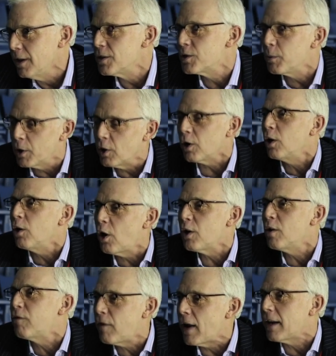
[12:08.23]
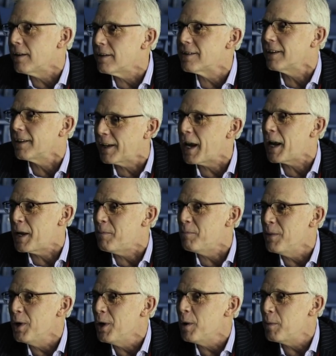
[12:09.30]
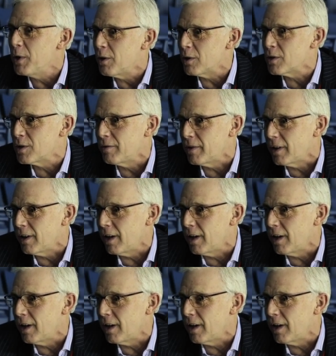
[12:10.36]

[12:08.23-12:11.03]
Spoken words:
So we got a lot of fans that came because of it.